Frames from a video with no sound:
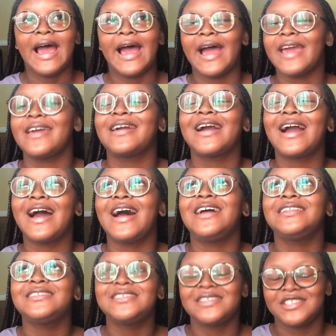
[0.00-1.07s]
I
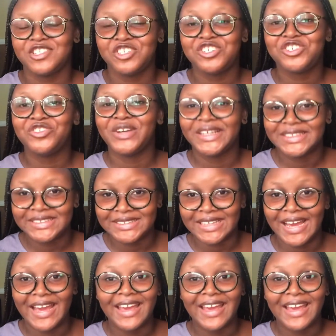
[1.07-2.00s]
can't stress